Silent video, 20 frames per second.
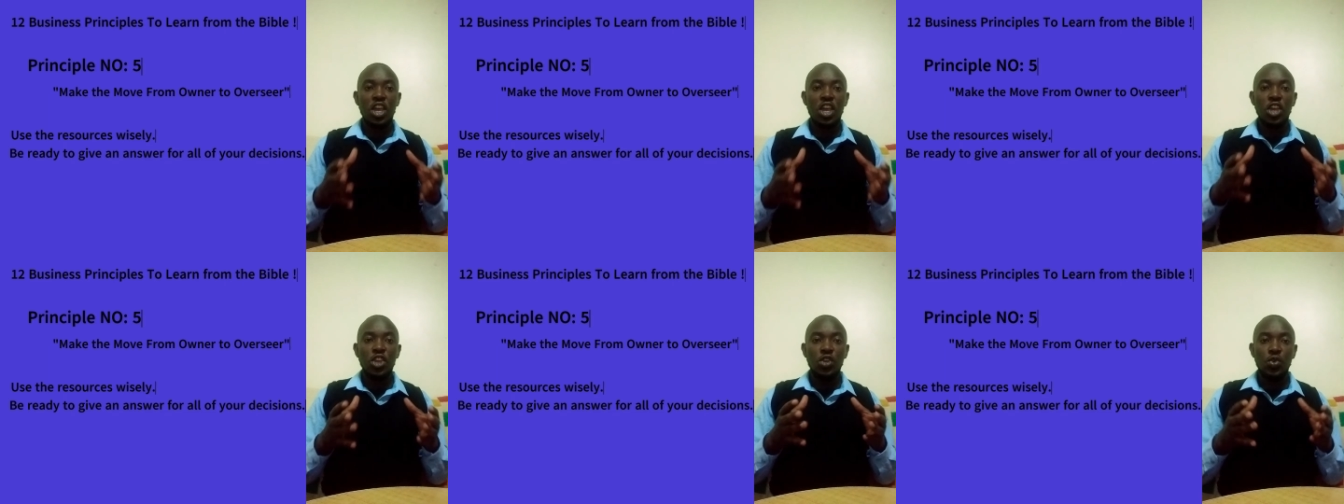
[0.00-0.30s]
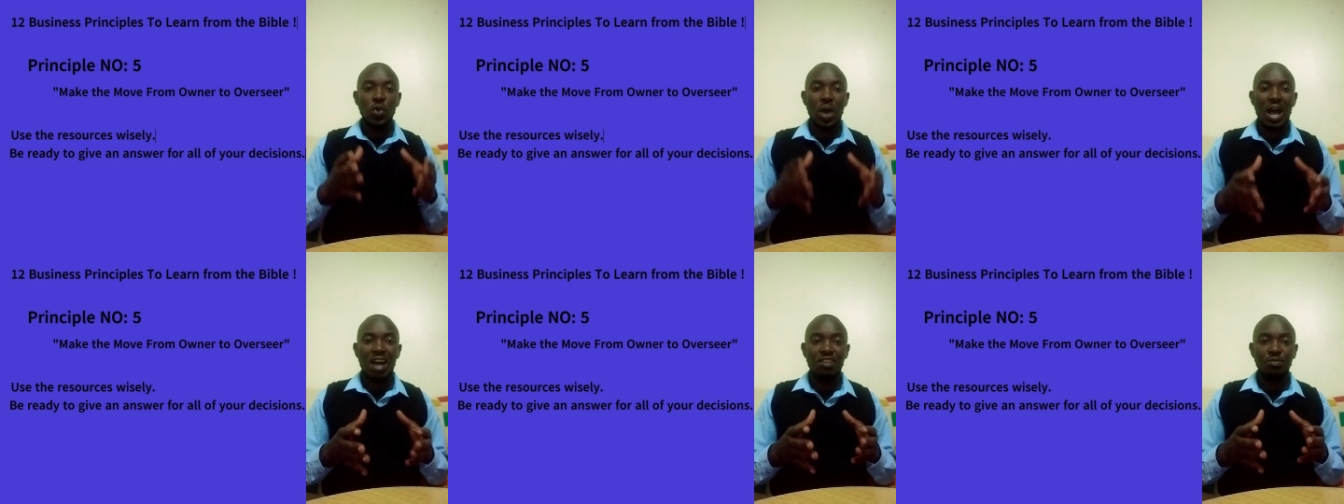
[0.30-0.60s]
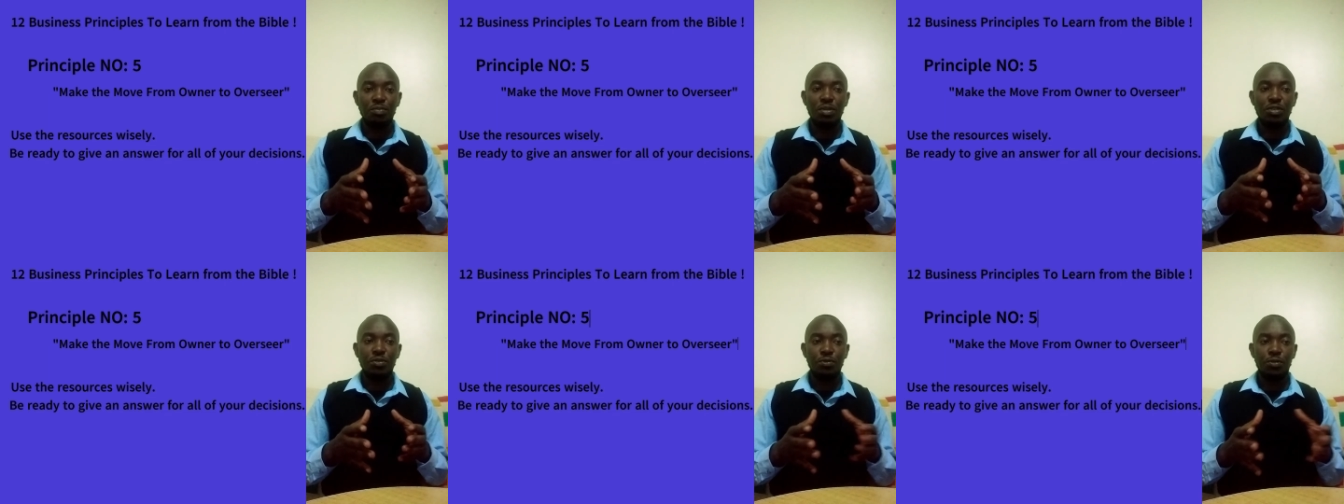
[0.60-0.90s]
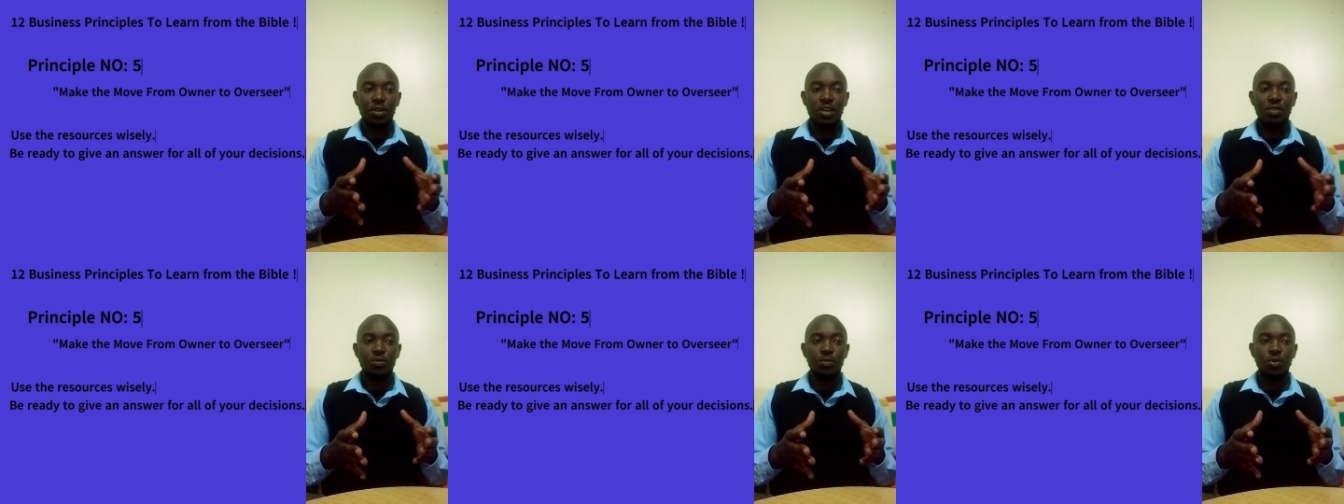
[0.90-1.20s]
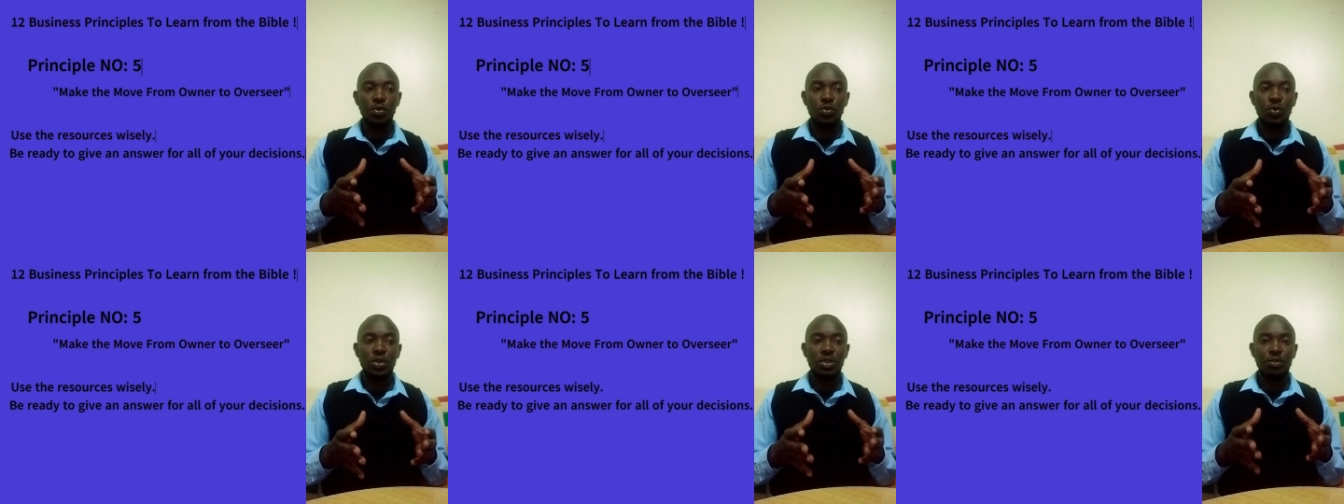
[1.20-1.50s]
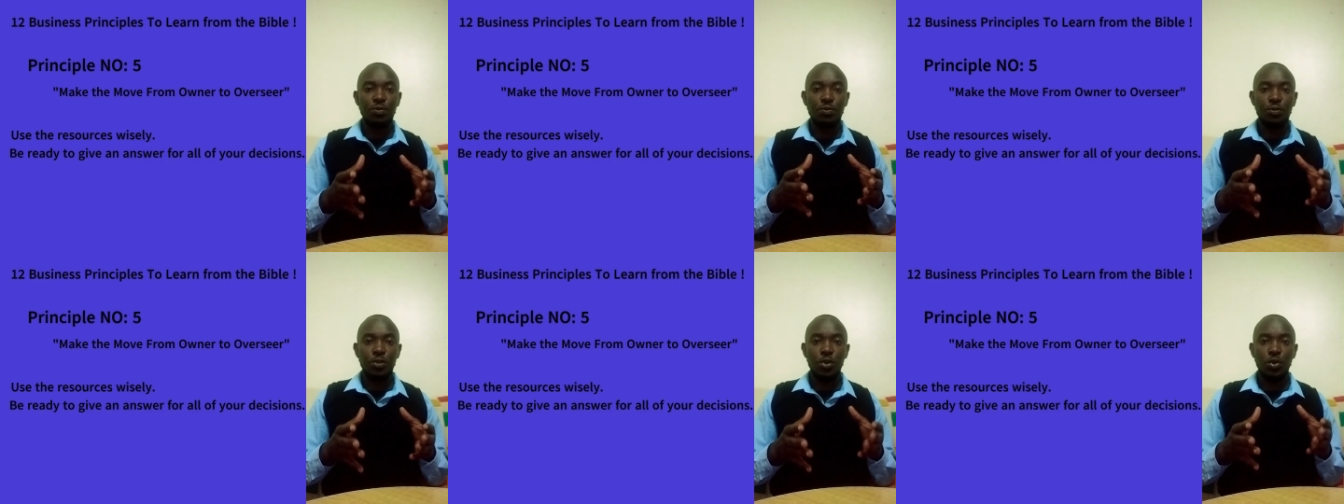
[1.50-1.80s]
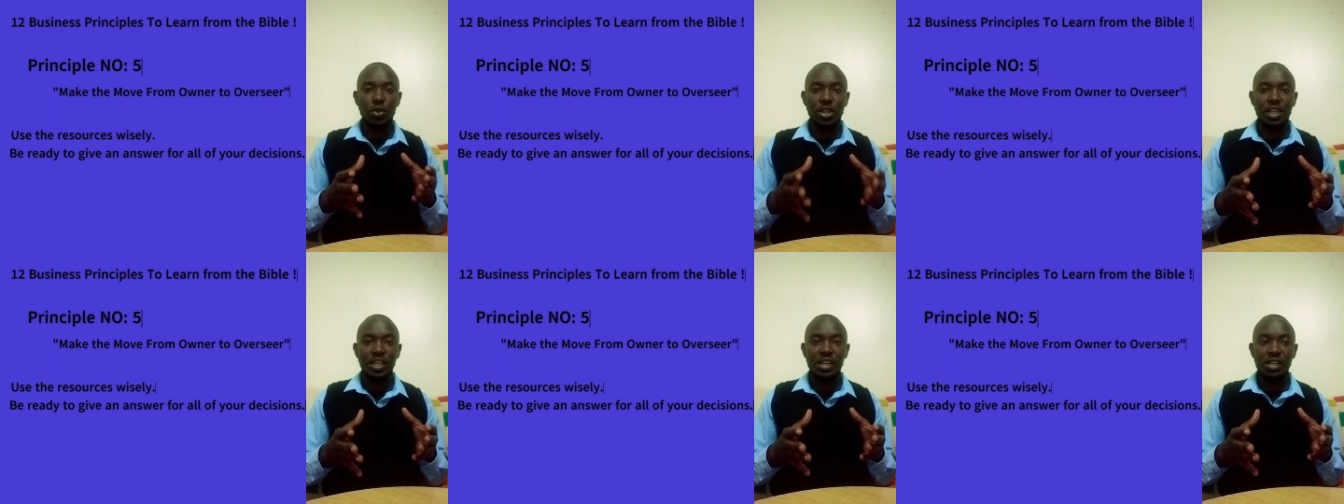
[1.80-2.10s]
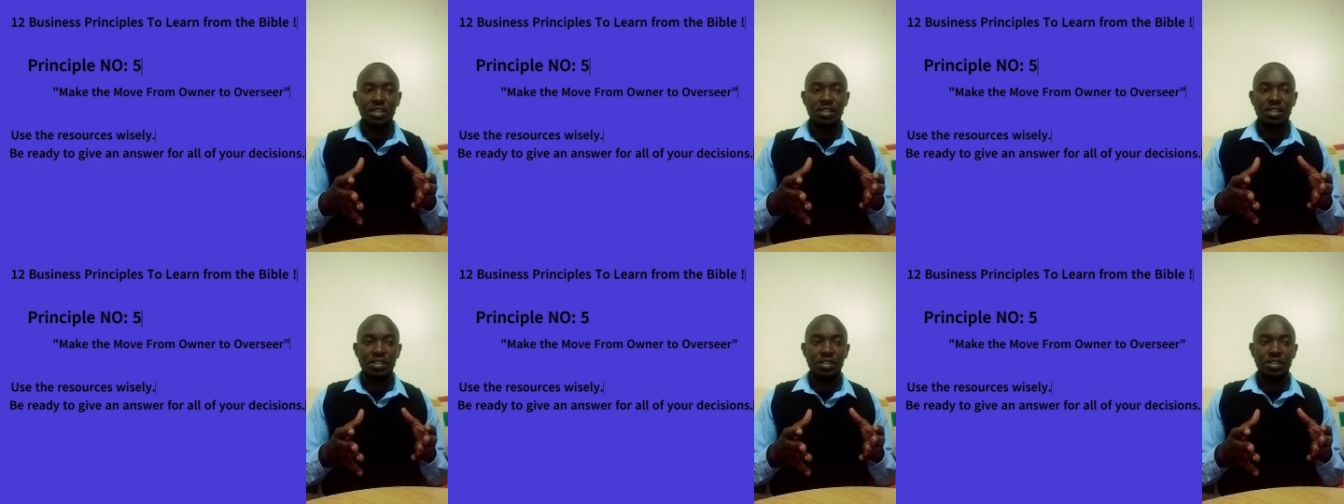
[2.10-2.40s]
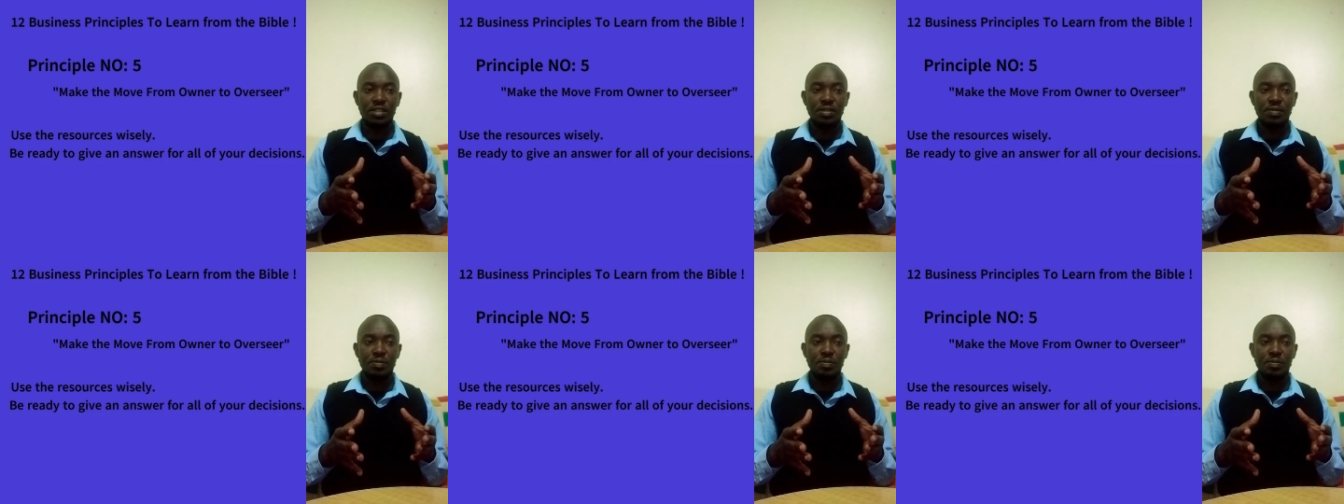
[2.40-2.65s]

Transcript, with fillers: You have been faithful with a few things.